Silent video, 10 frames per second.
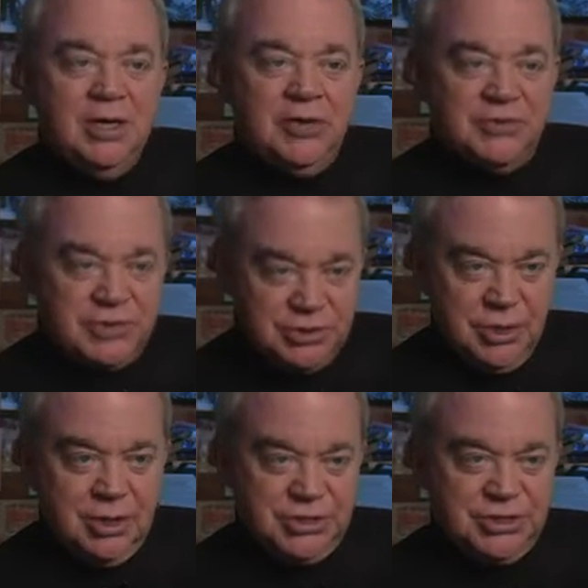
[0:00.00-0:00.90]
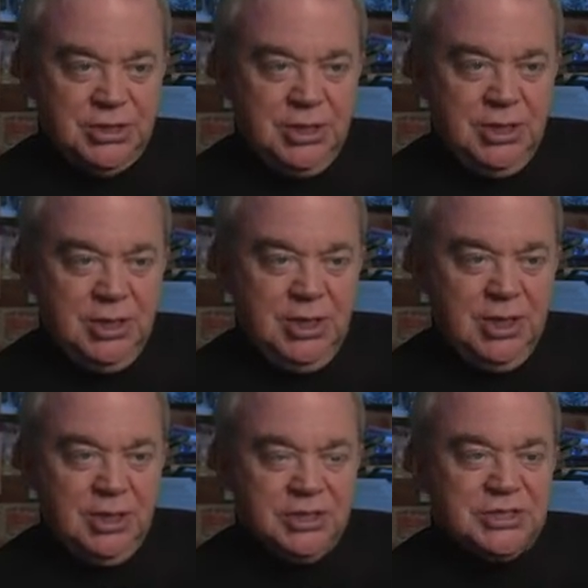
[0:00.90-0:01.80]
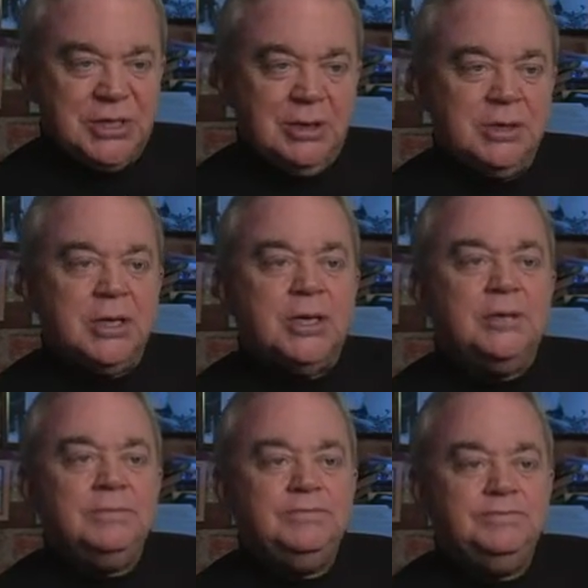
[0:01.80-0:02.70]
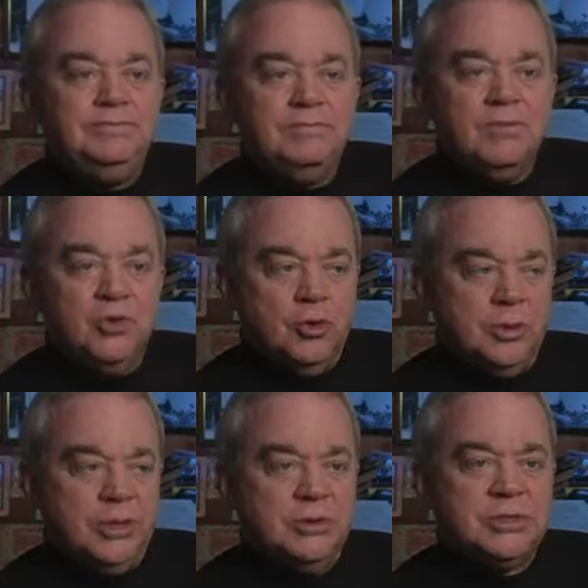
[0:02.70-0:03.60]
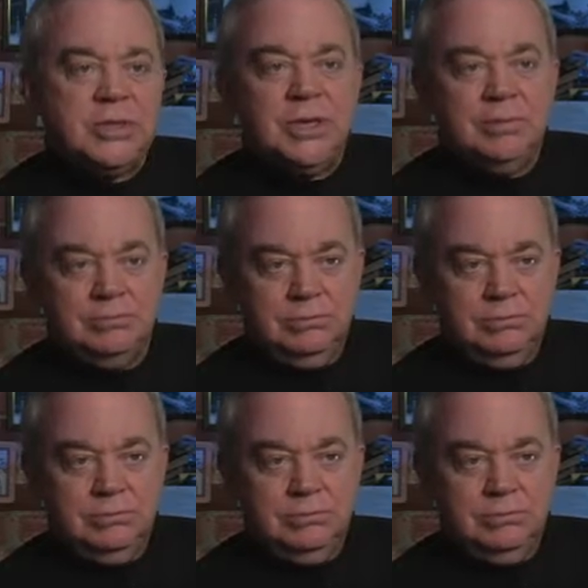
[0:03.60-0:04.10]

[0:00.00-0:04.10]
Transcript: of his church on a Saturday night. Nobody was there.